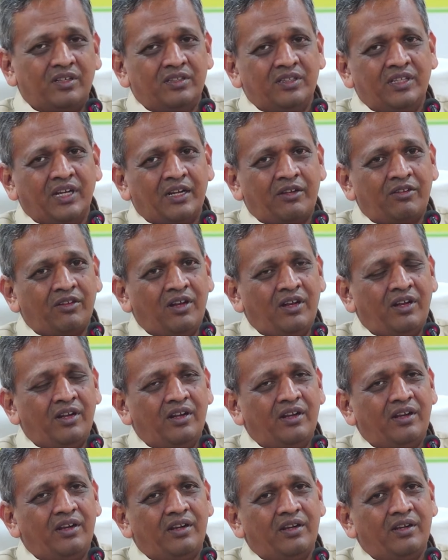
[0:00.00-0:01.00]
that will
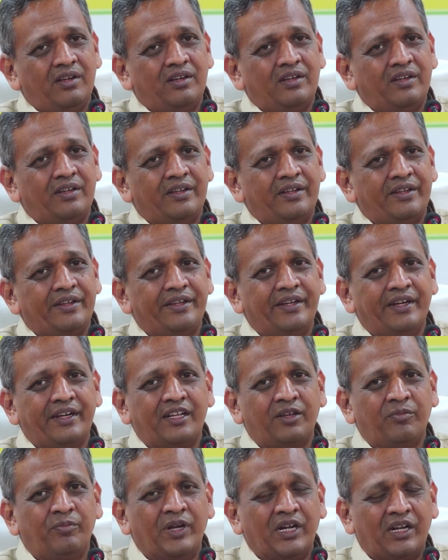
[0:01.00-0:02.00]

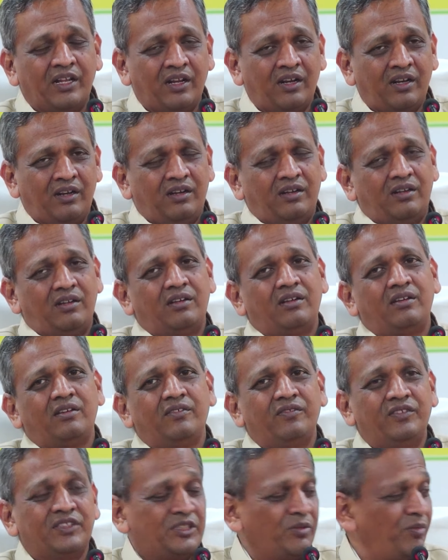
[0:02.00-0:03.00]
get a better
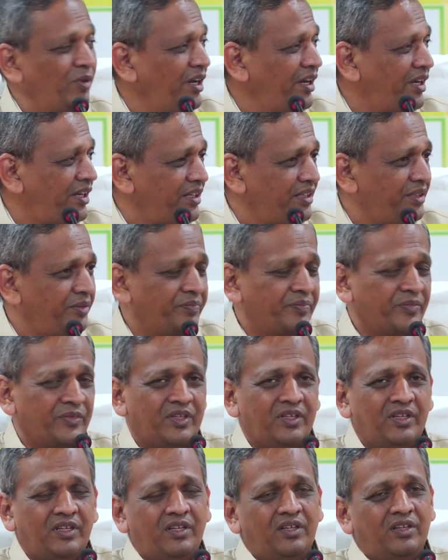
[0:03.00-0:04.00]
visibility.
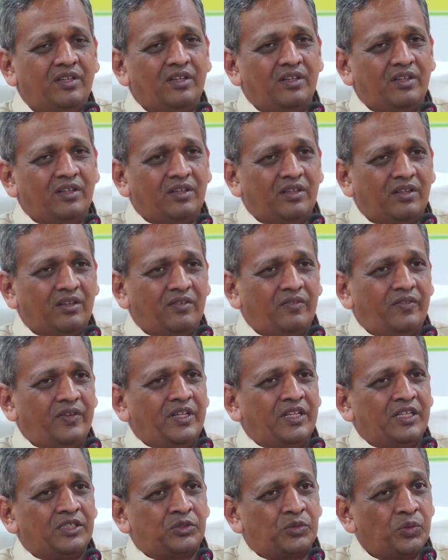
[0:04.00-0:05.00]

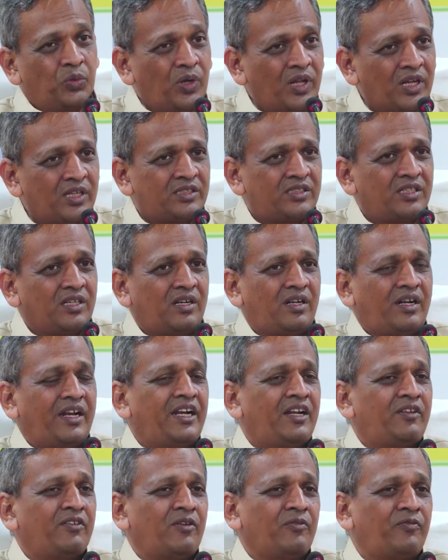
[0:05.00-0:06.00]
When the students are
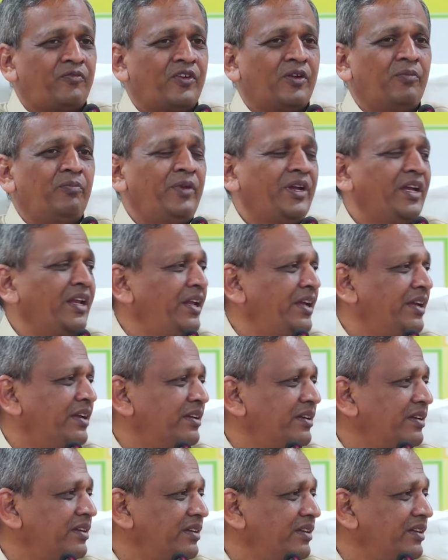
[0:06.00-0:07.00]
right up from beginning
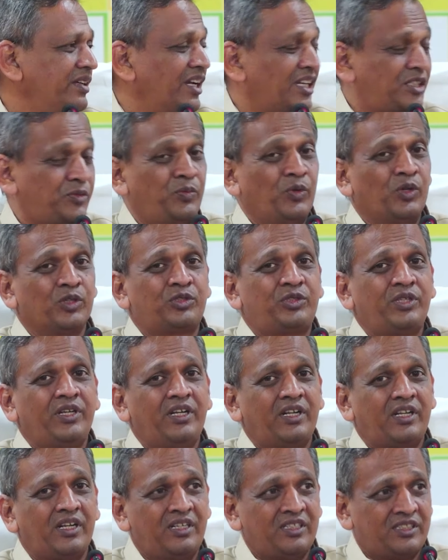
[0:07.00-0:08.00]
exposed to
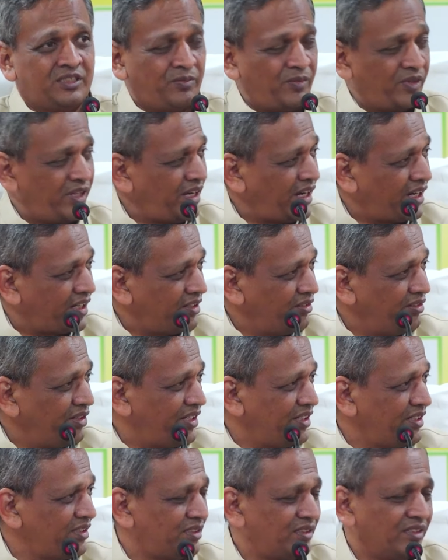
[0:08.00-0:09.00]
interdisciplinary
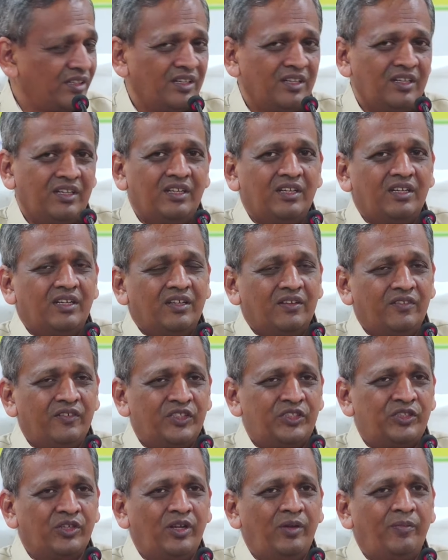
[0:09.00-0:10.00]
activities,
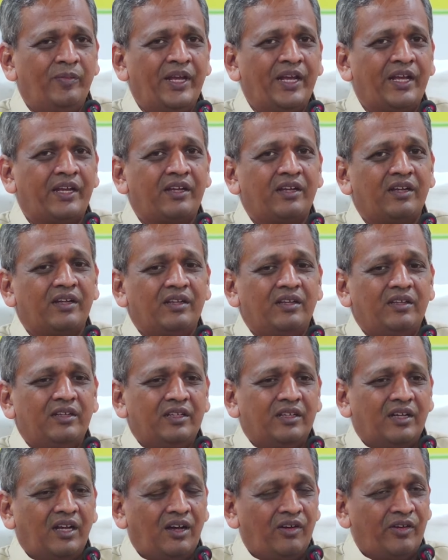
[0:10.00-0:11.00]
which will make
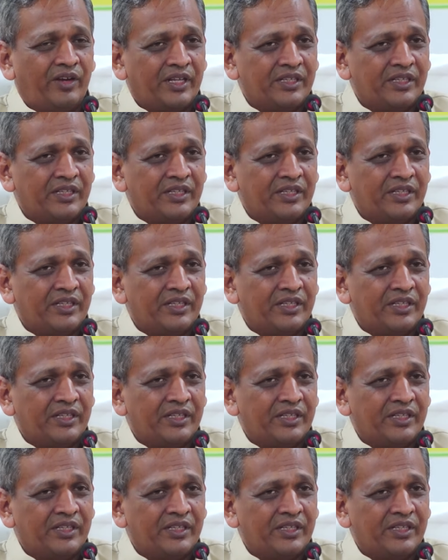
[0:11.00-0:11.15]
our